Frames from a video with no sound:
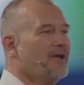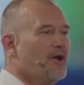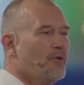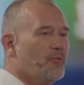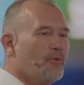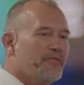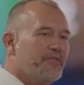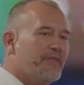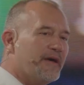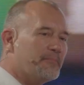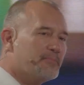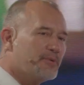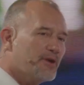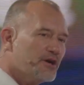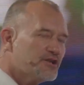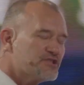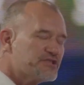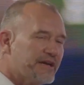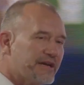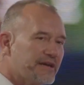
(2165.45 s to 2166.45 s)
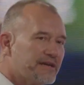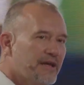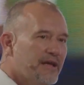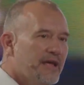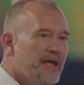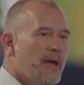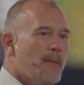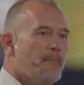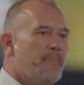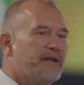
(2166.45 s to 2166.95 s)
with that project.
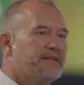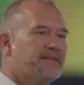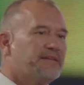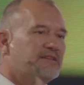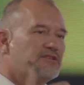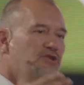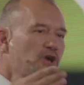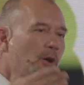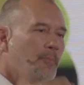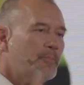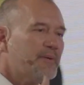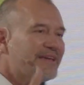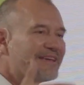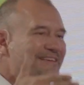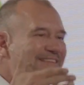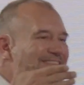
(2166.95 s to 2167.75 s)
But the topic is